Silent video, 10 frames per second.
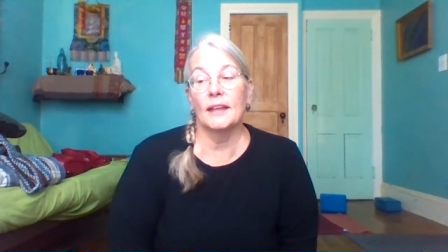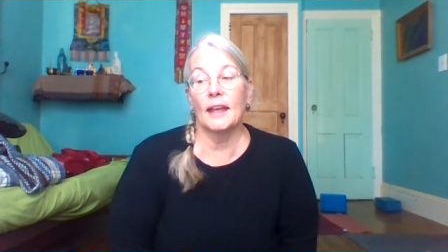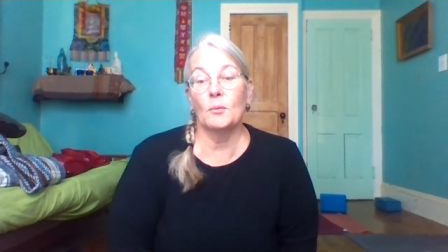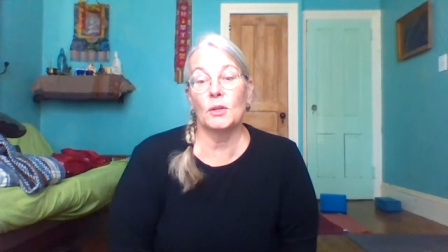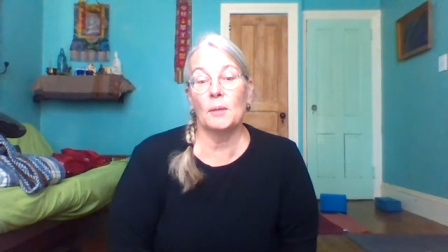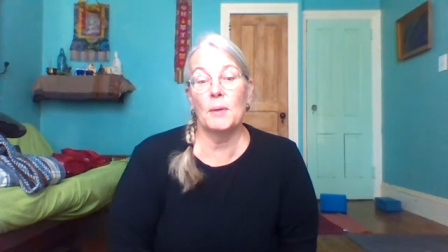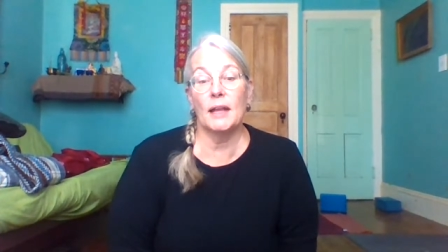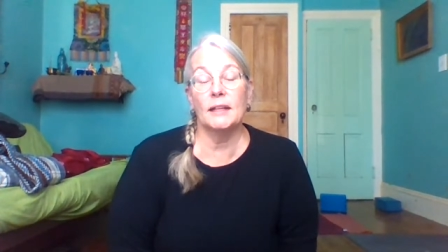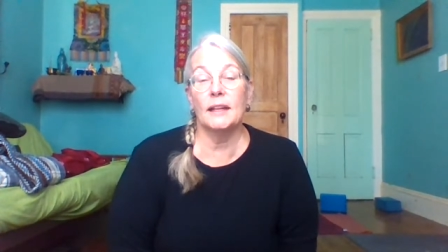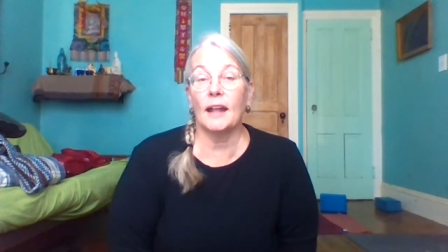And when I
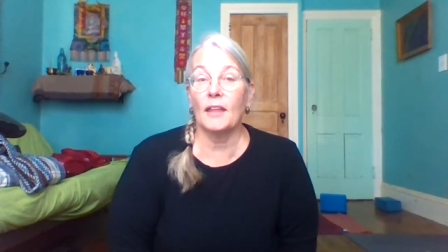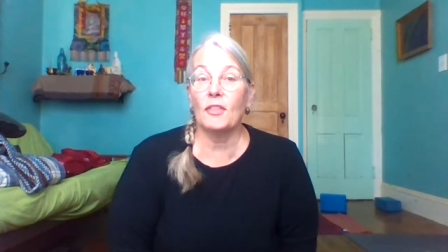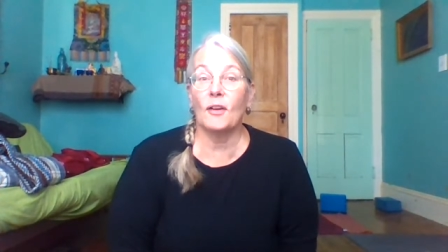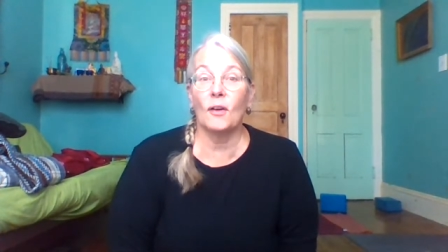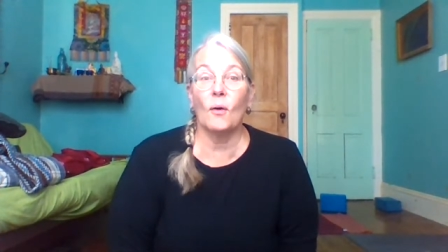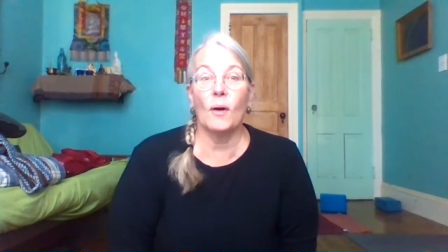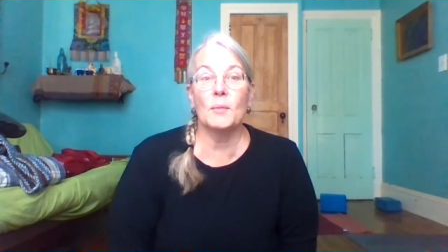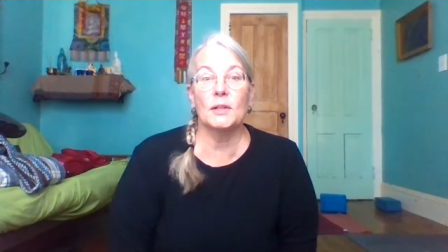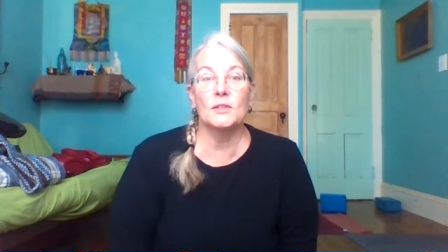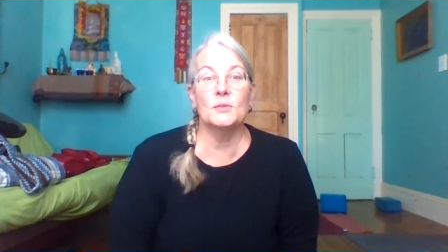painted it, I thought, oh, I'm
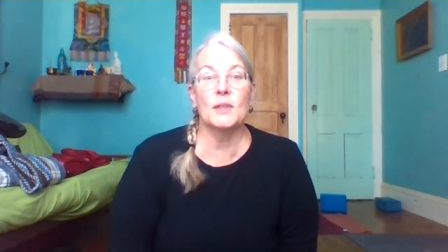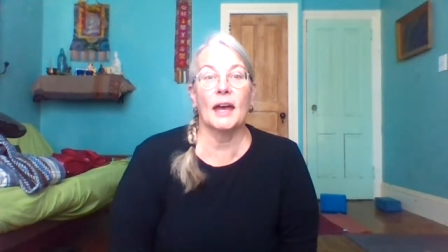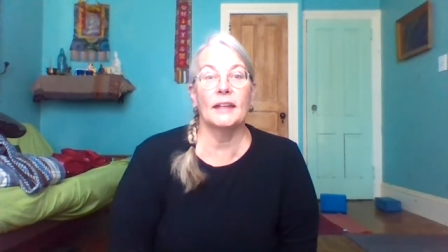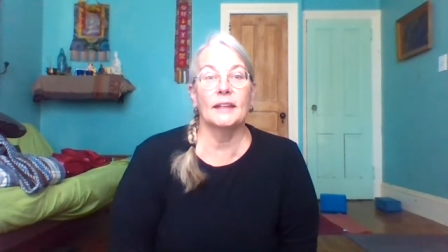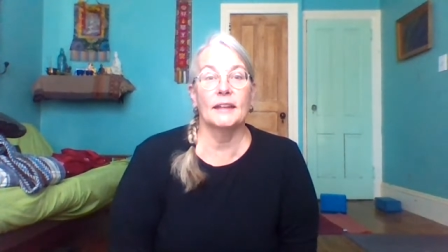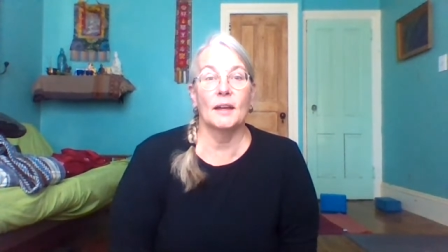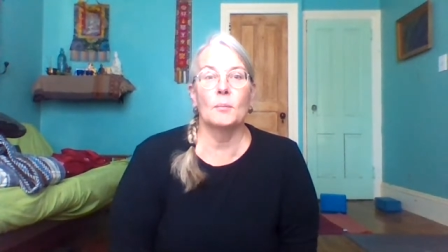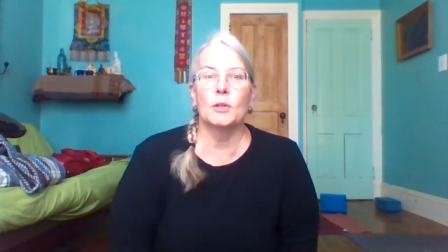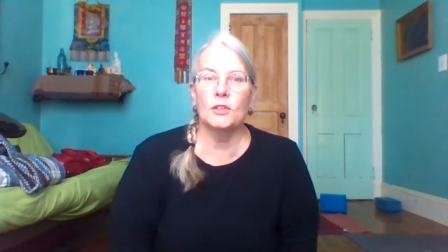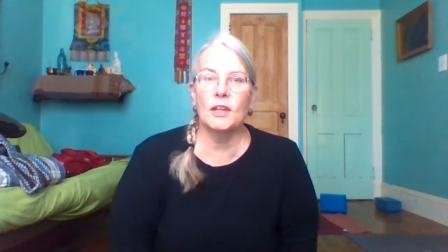going to do that.
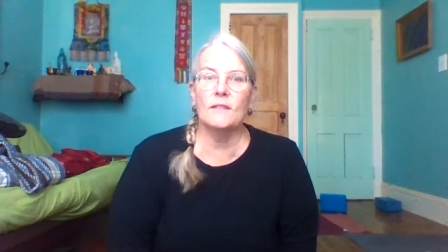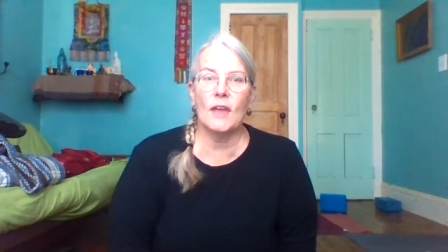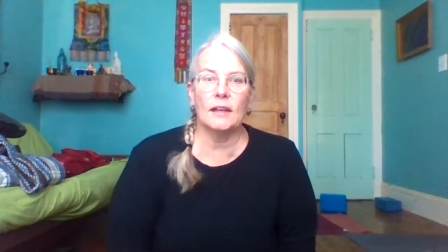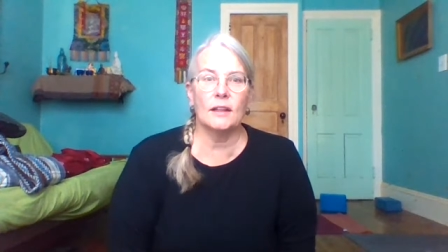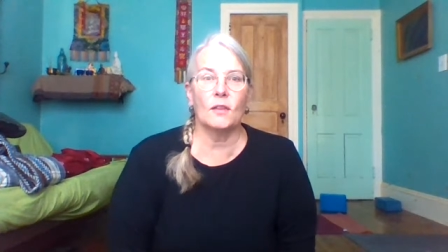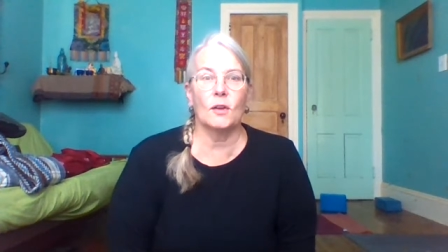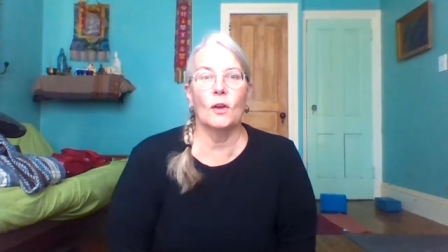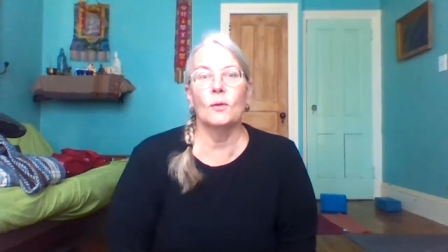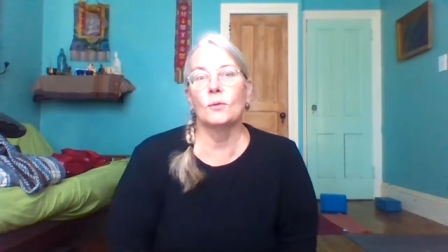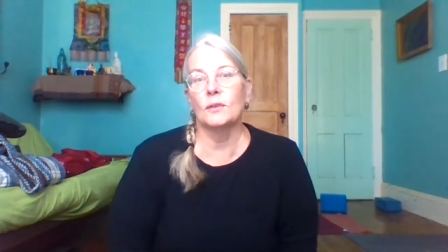I'm going to give that another
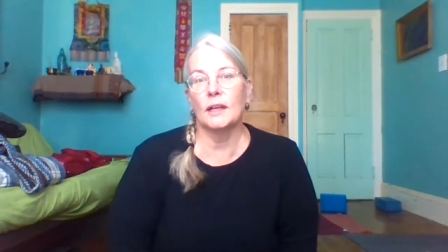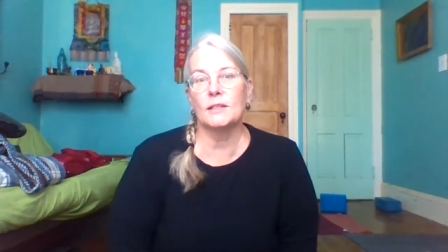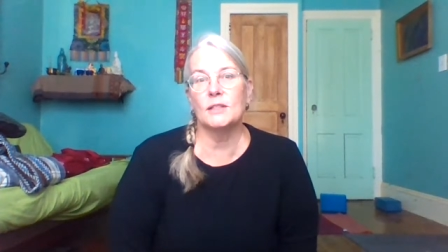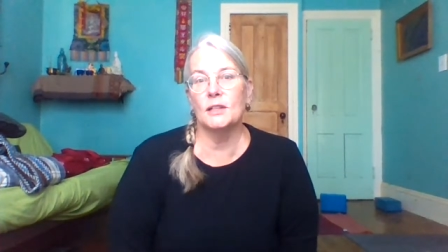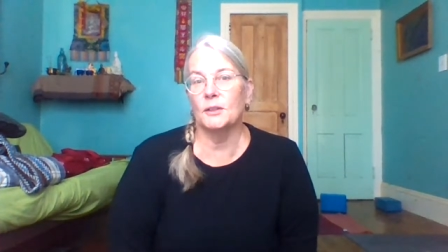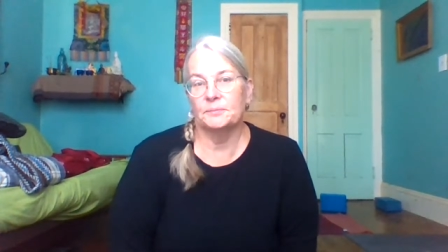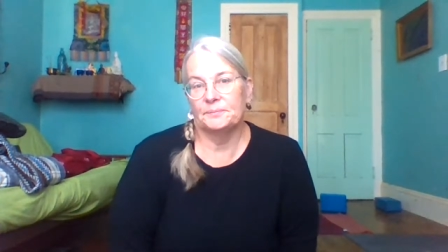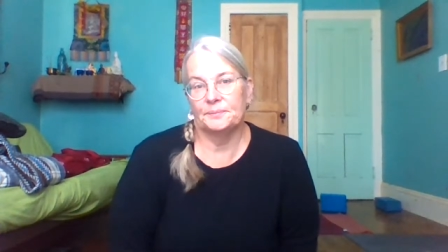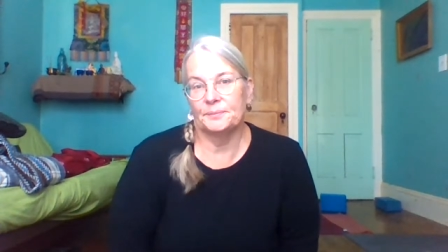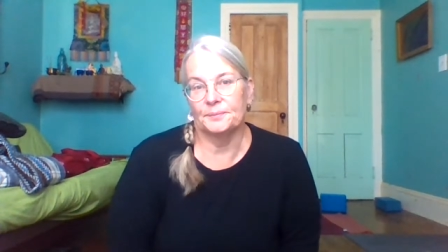coat next year.
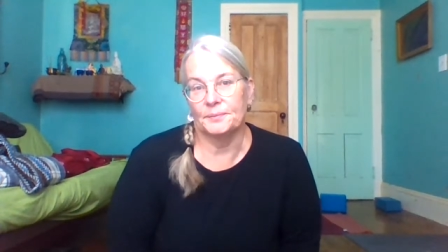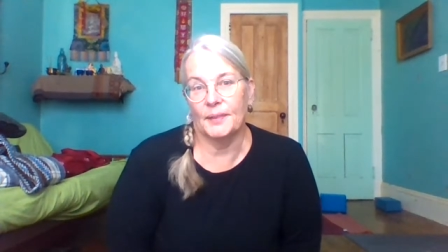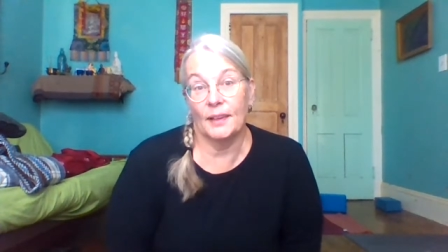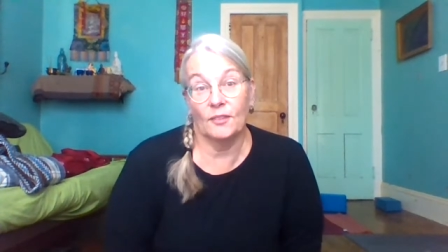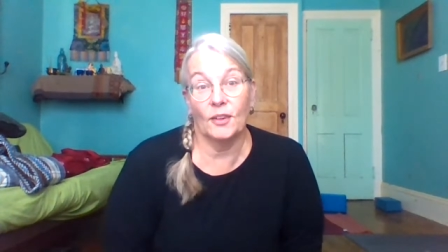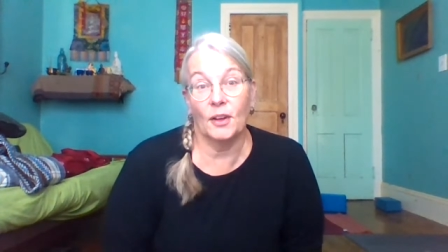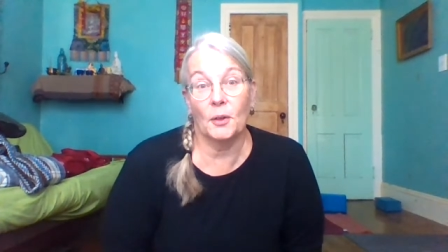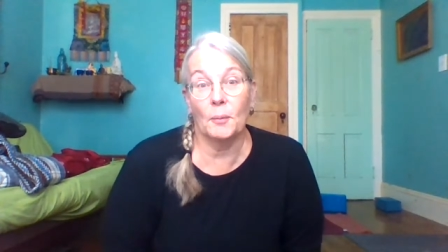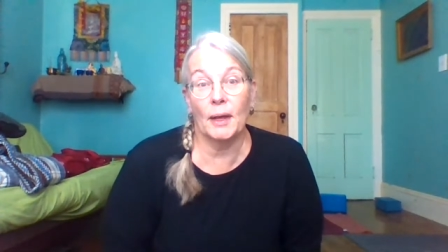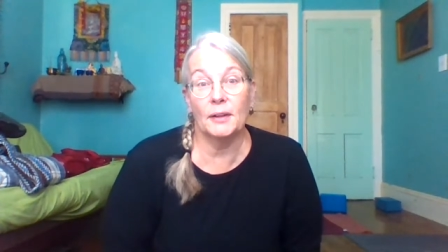I forgot
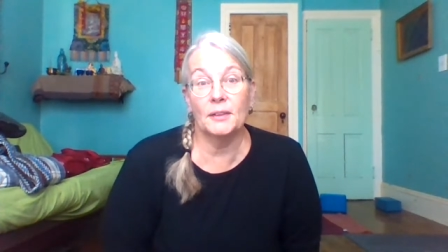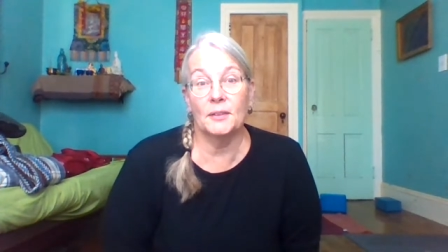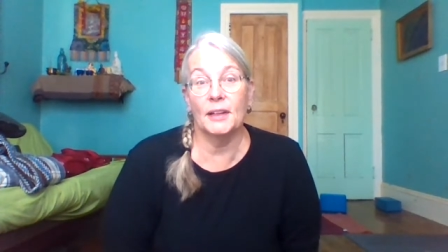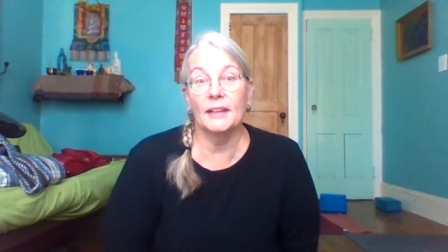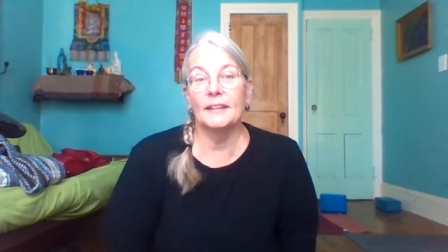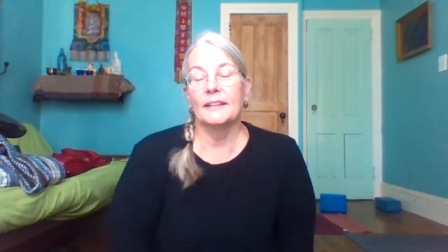all about it, right?